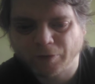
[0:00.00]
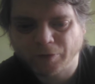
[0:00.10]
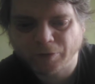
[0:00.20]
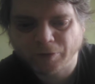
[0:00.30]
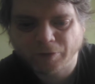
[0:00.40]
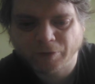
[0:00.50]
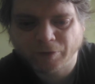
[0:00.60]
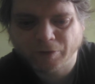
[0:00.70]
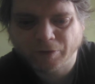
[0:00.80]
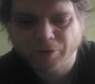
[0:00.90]

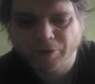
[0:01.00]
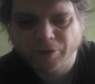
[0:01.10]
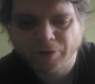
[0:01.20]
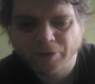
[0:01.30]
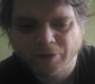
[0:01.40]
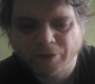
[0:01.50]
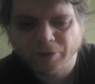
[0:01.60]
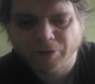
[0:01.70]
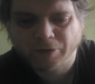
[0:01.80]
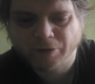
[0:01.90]

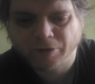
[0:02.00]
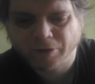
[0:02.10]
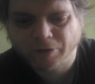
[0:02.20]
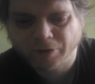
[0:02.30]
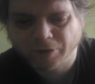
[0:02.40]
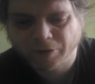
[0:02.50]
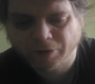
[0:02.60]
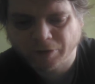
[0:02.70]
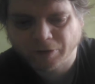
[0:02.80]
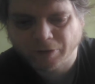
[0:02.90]

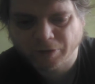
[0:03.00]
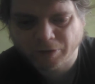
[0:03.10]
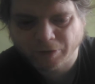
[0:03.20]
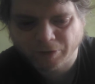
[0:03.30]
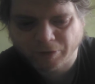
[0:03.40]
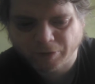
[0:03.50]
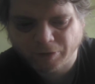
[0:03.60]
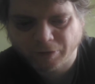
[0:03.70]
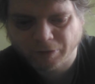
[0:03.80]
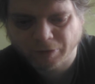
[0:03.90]

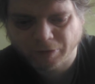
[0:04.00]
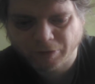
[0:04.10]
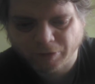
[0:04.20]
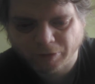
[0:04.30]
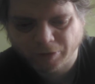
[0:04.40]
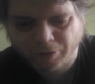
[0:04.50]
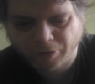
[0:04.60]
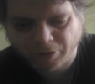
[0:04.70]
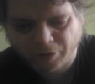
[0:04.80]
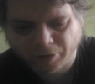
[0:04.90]

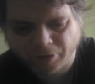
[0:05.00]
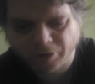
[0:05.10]
(silence)